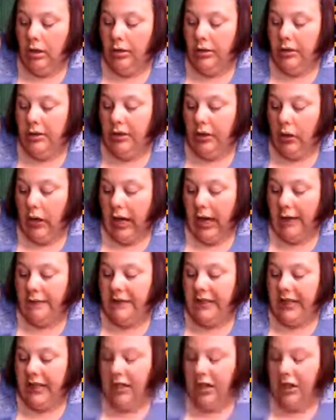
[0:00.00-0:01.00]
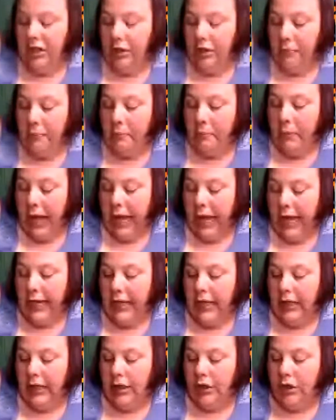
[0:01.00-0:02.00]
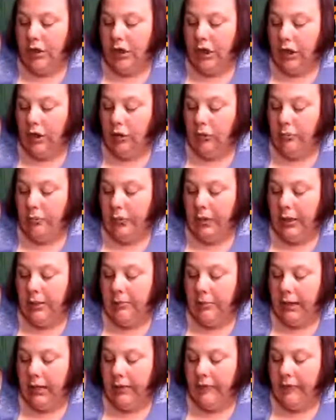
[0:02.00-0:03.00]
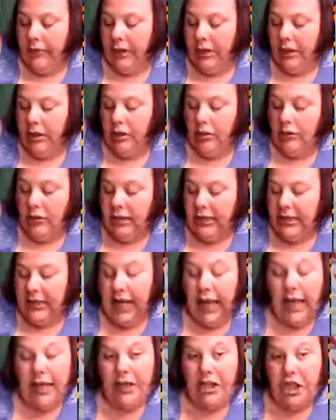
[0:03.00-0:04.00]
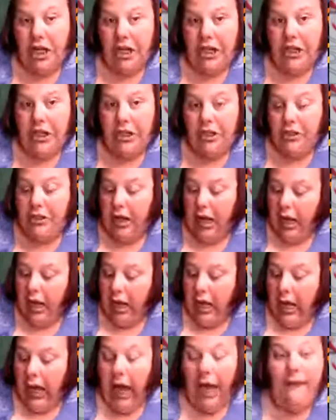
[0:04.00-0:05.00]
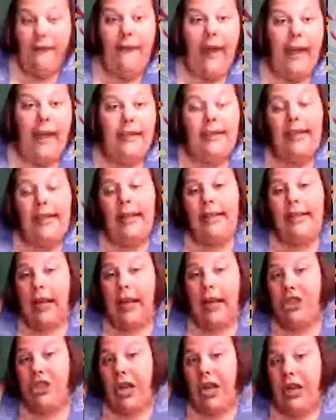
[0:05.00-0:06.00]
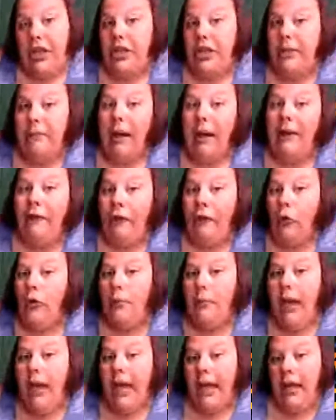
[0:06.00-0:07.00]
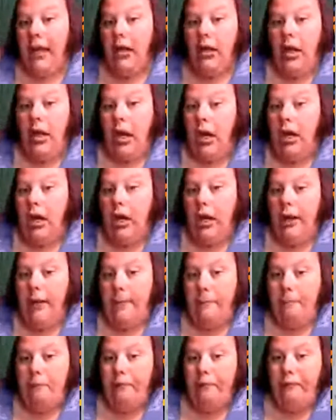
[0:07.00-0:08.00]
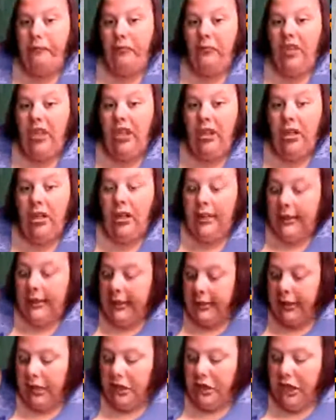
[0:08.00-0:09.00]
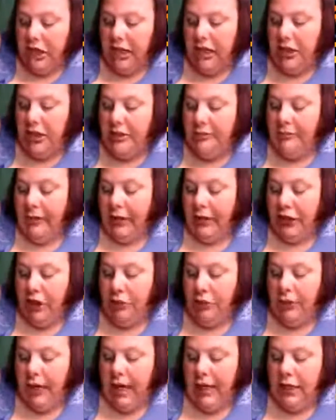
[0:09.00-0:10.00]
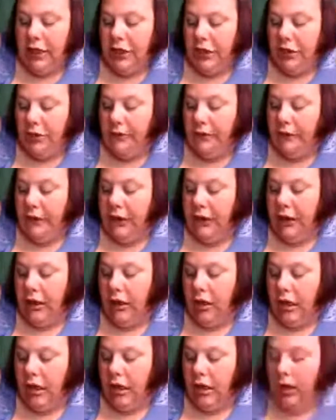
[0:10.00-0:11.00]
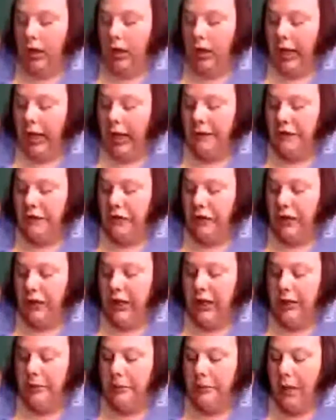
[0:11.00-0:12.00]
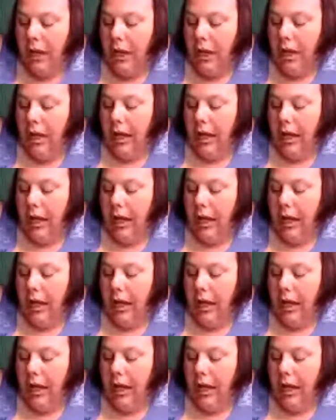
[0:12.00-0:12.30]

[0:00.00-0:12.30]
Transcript: So I've seen a dramatic jump in my videos since I changed, and that's since I changed my format. Since I changed my Q&As to video live stream,